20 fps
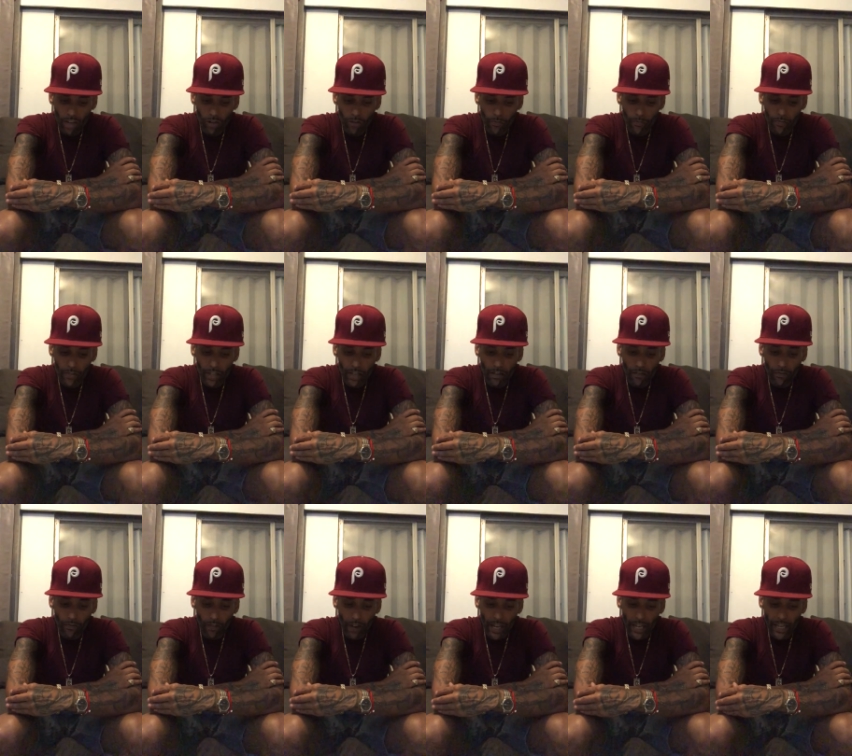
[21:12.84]
help
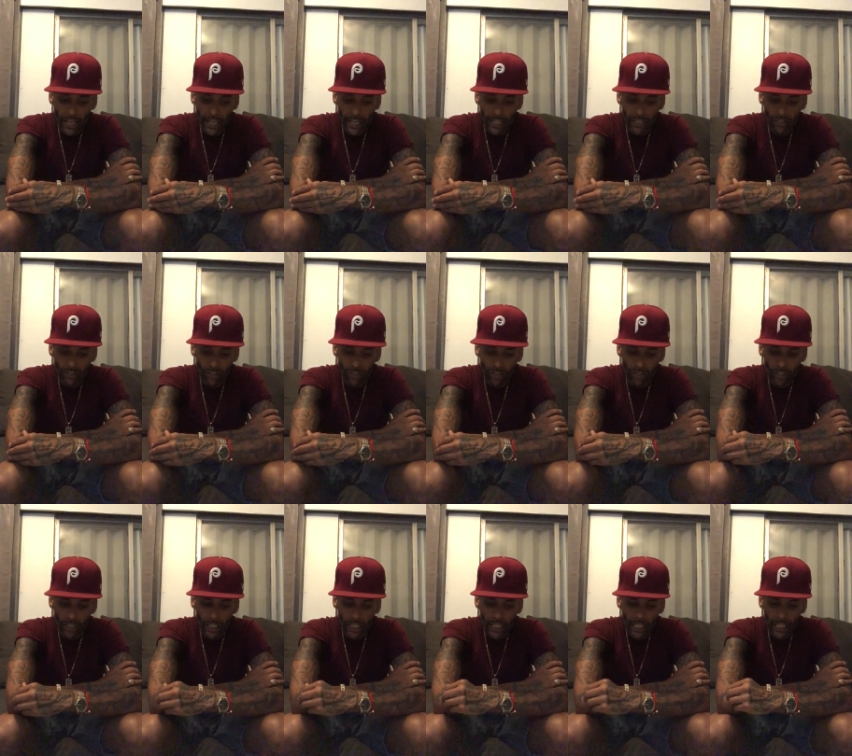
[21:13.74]
fight
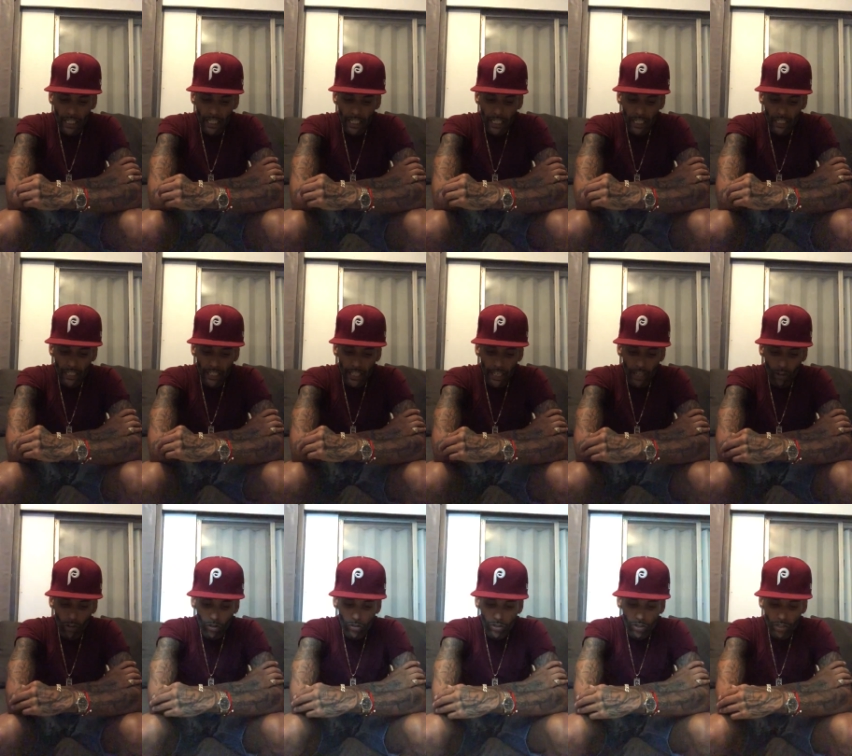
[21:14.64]
cancer.
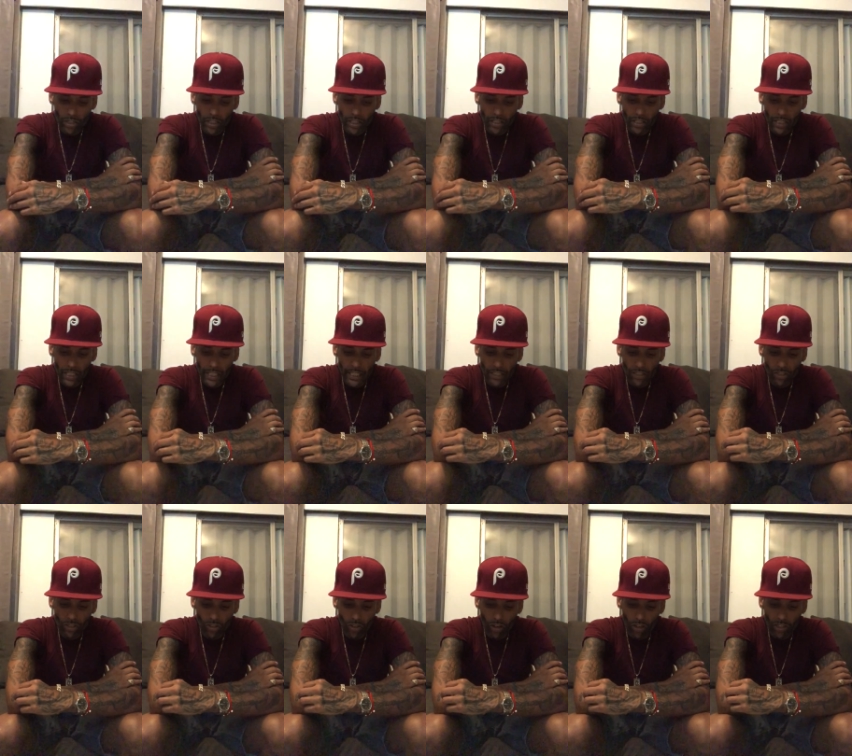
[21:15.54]
They also contain
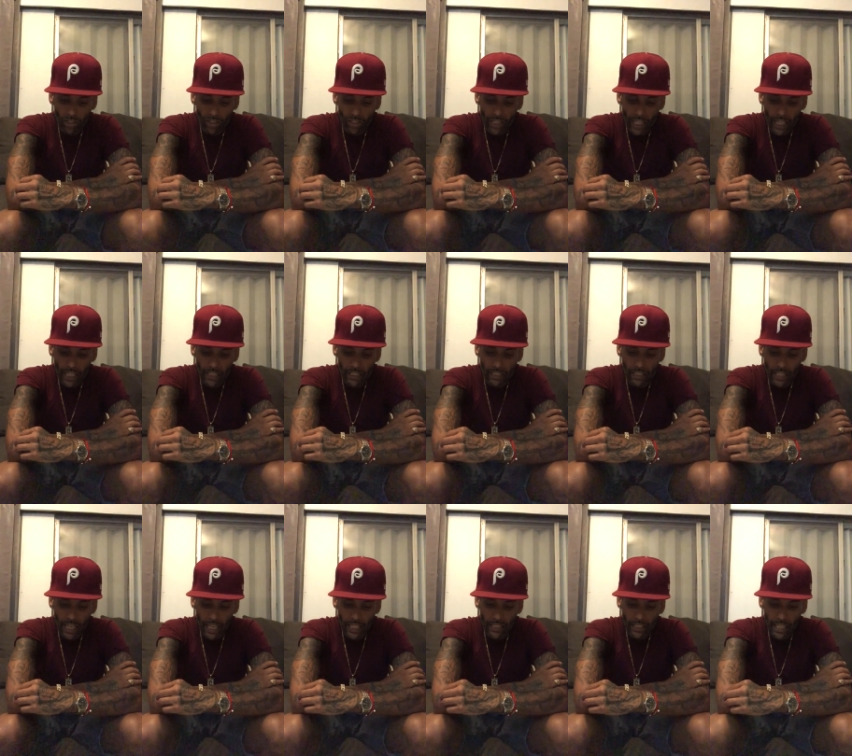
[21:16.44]
starch that is
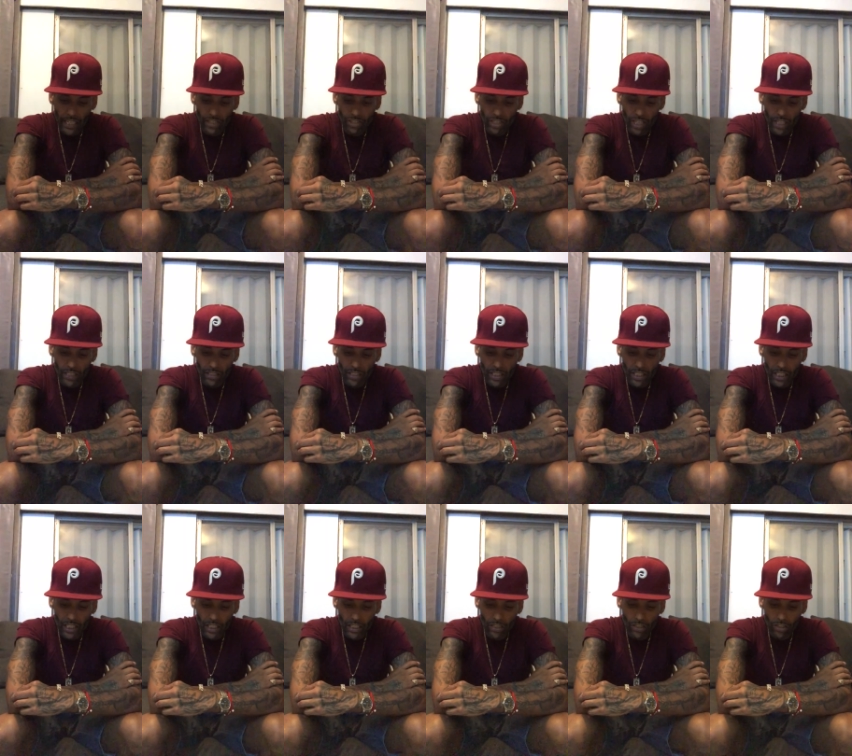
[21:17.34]
not
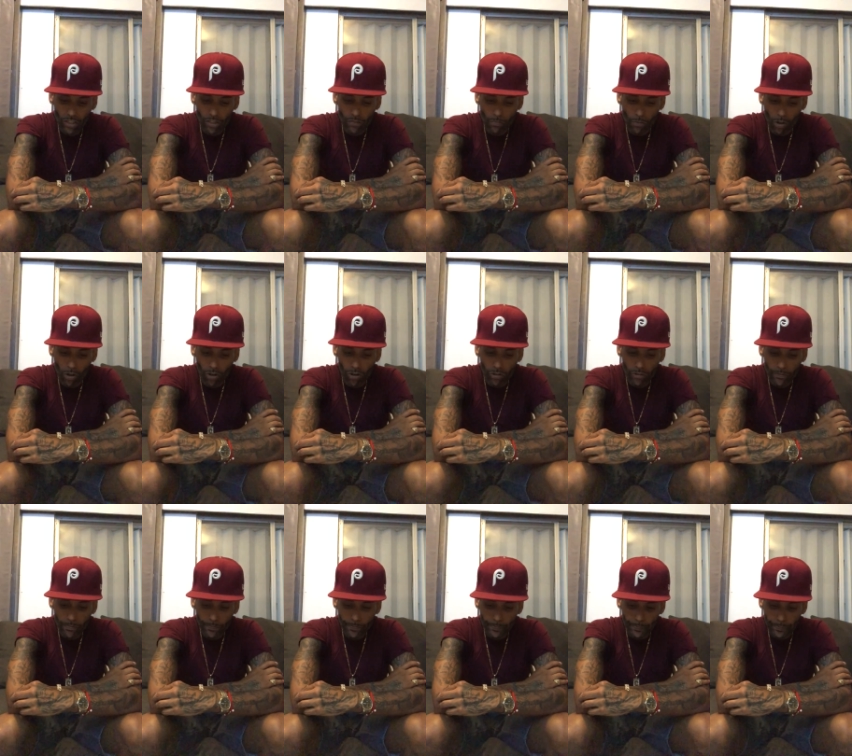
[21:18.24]
digested in the
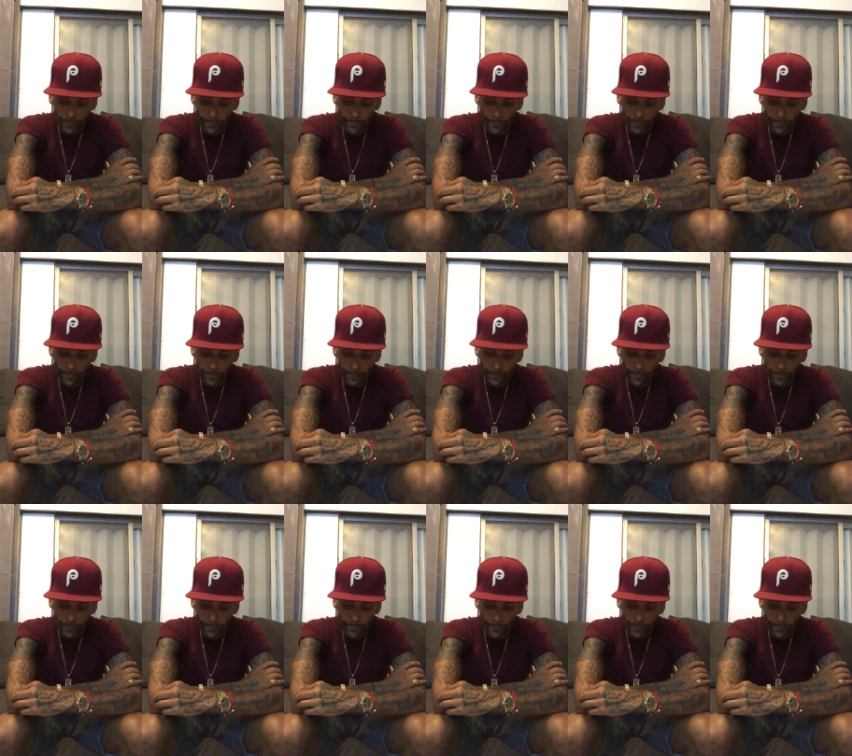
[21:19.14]
small